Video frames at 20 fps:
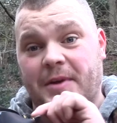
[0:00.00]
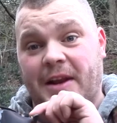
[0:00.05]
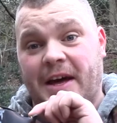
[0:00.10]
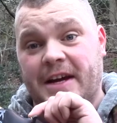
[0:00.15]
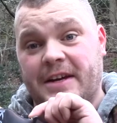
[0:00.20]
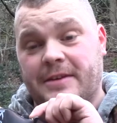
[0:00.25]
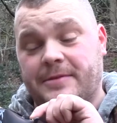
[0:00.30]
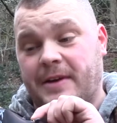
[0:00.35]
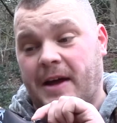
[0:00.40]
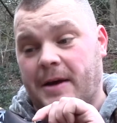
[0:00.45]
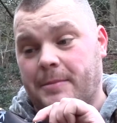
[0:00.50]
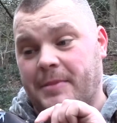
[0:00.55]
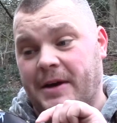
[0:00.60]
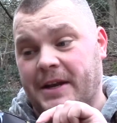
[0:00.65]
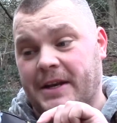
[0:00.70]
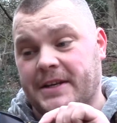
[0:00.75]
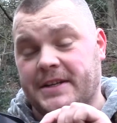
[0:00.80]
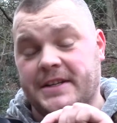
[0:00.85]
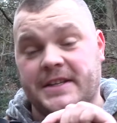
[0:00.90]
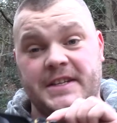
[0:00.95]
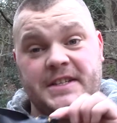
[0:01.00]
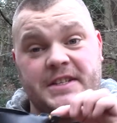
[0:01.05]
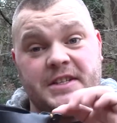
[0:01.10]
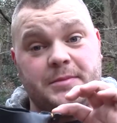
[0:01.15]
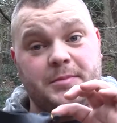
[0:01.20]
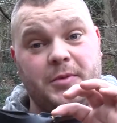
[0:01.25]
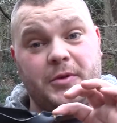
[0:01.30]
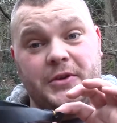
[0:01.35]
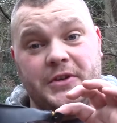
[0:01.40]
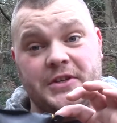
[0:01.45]
Black flat band. This
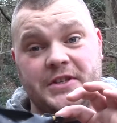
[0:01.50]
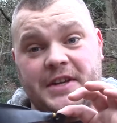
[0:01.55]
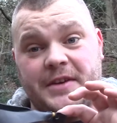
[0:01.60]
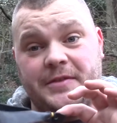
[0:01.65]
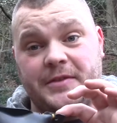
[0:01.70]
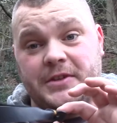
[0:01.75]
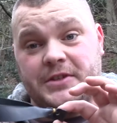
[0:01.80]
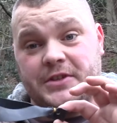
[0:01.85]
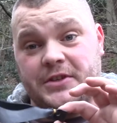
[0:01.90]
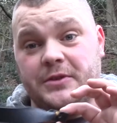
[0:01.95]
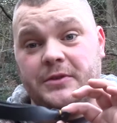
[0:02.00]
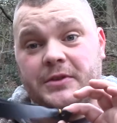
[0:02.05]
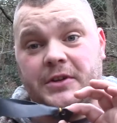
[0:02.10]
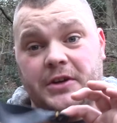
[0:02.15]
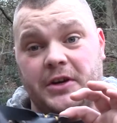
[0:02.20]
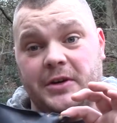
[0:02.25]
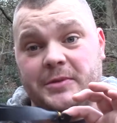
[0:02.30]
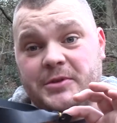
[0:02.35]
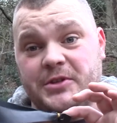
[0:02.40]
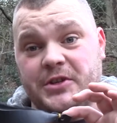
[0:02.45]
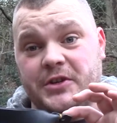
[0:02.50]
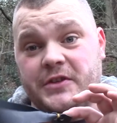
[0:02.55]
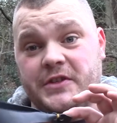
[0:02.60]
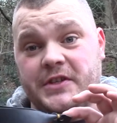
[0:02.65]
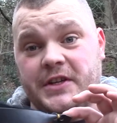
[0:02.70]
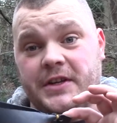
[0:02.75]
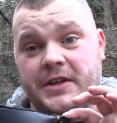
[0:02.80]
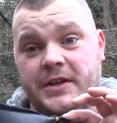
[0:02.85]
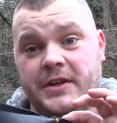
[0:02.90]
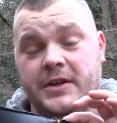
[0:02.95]
is .72 that I'm
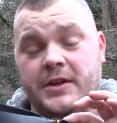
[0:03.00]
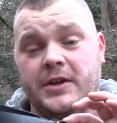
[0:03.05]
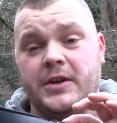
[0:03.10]
shooting.